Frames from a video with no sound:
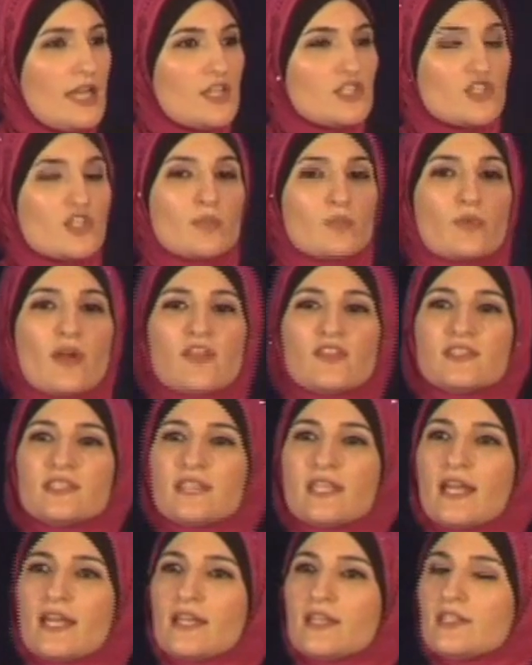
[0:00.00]
So the brother
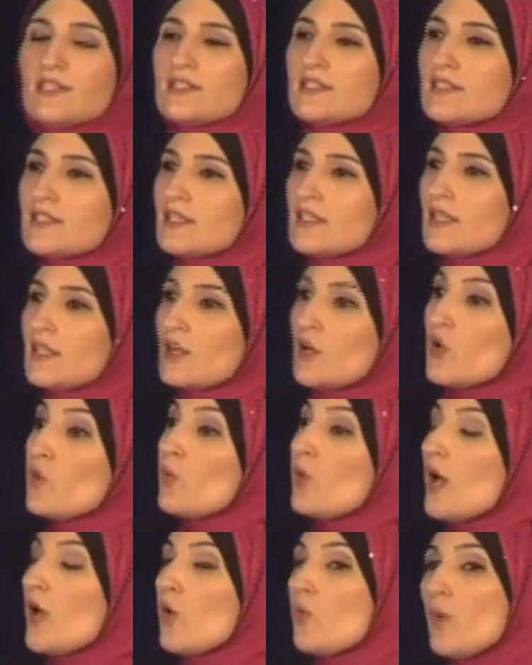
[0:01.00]
says,
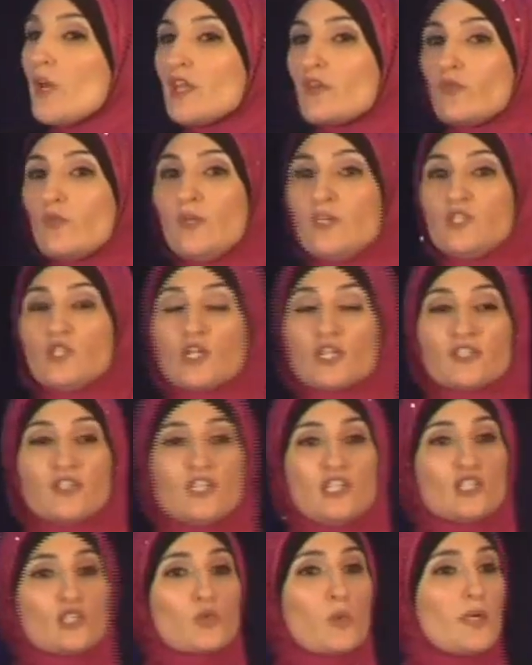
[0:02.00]
well, what if we took
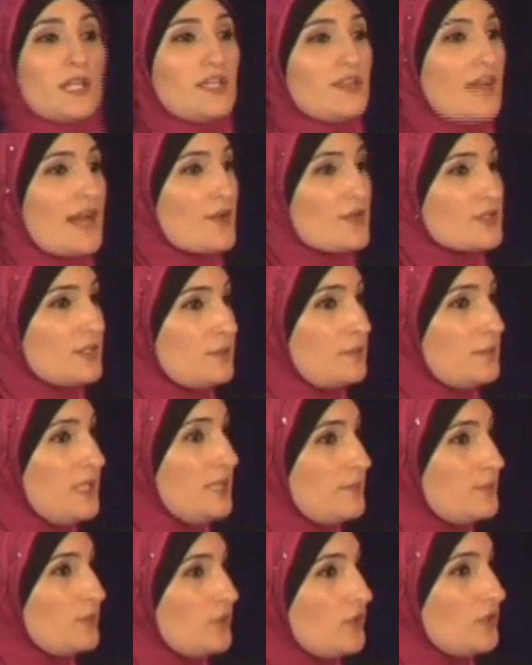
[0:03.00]
these 20,000
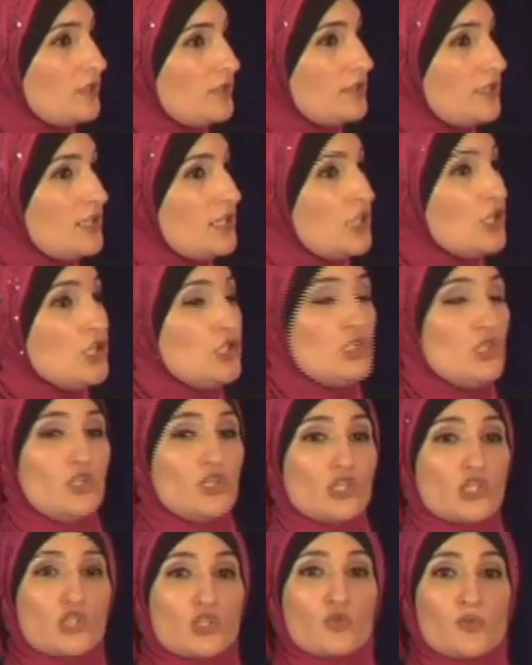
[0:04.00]
people to the
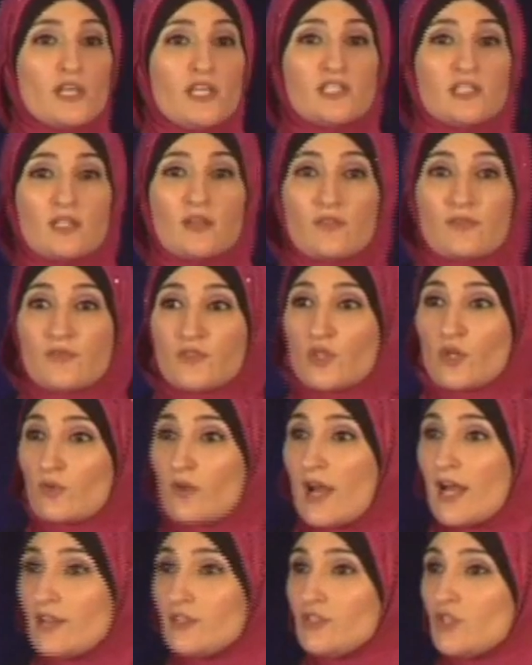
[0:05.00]
streets of
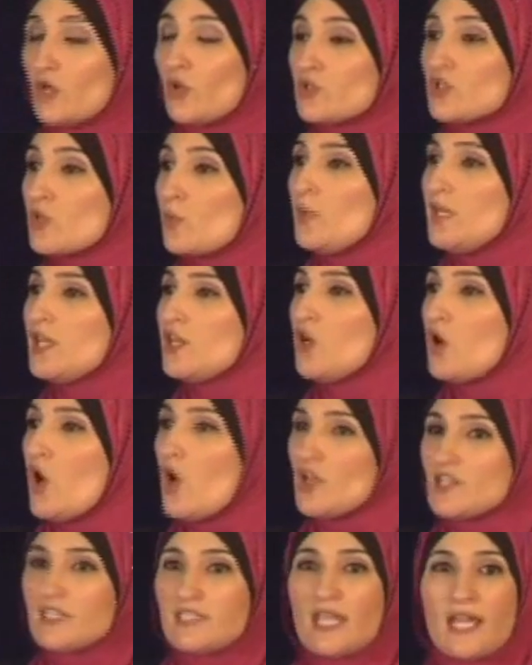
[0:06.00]
Toronto so we can
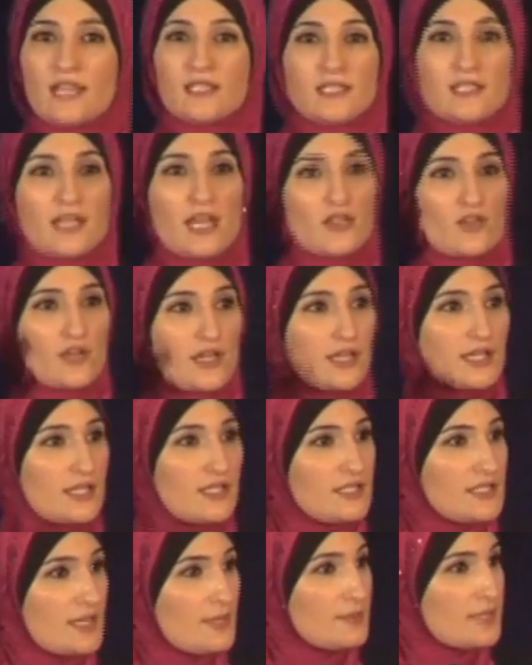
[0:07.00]
all stand together and
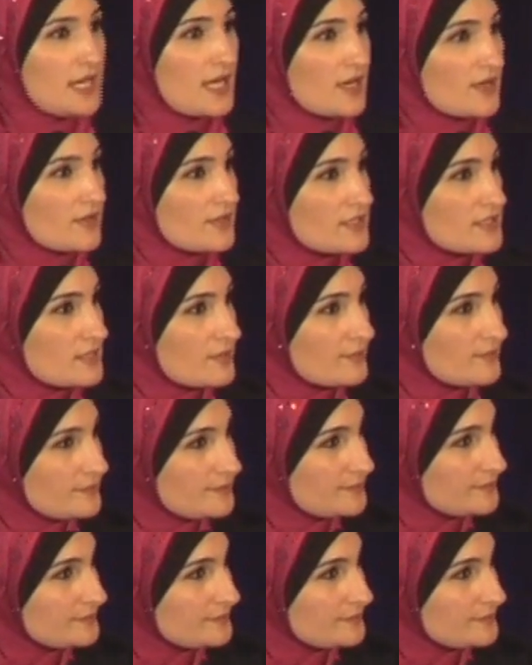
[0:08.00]
condemn terrorism?